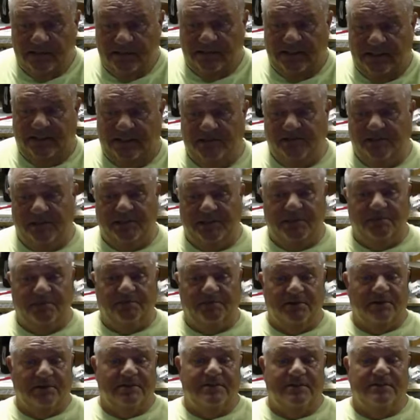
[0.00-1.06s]
That's plenty of
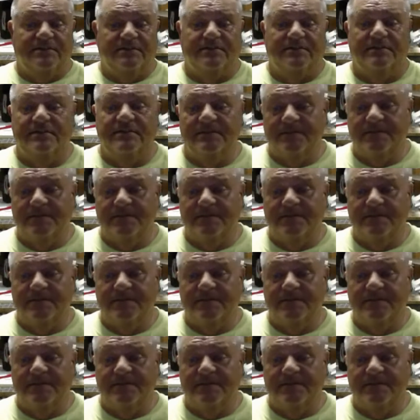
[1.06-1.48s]
planes.